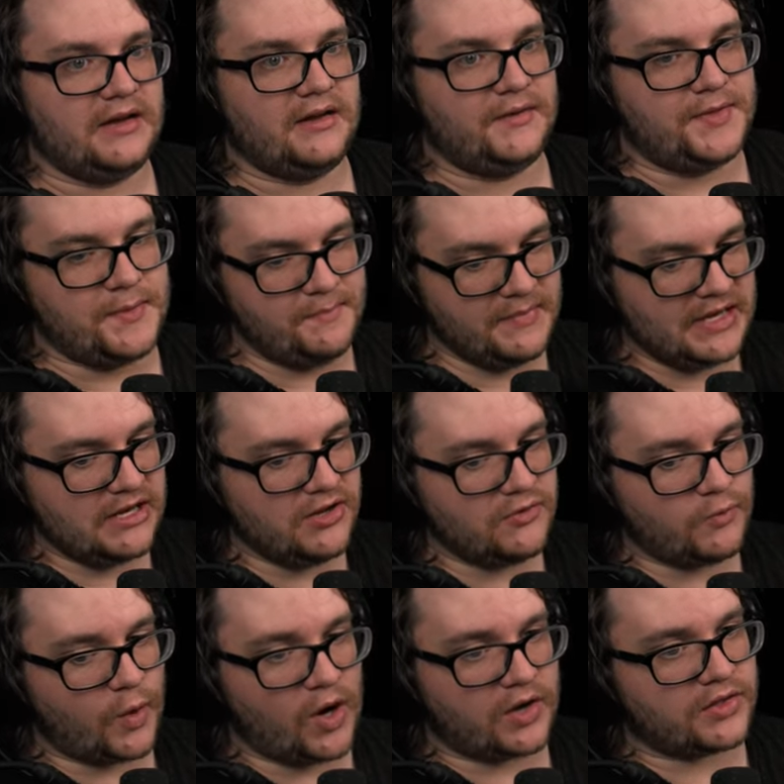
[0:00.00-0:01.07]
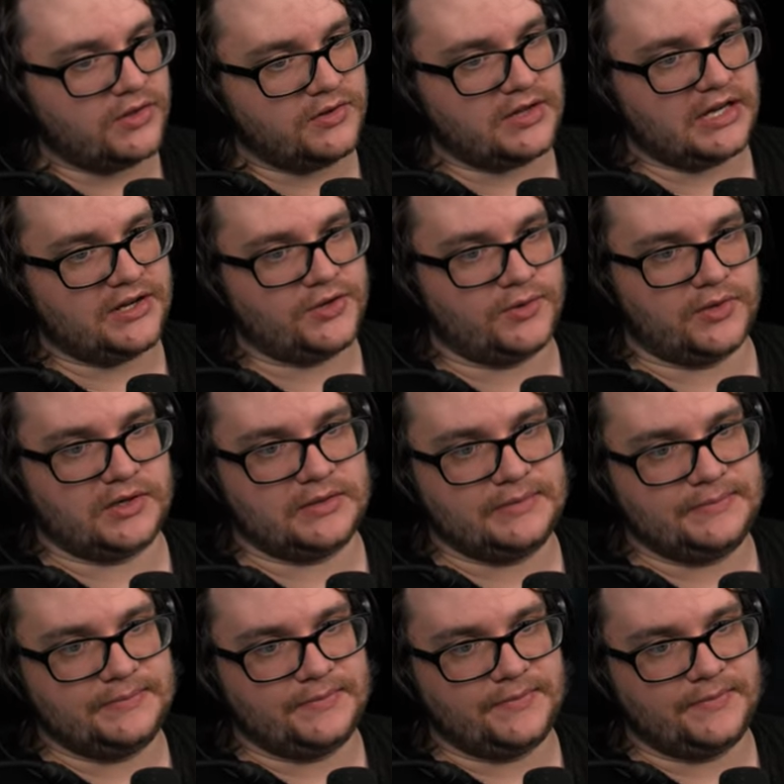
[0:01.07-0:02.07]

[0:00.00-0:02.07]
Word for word: the minute you walk through that door,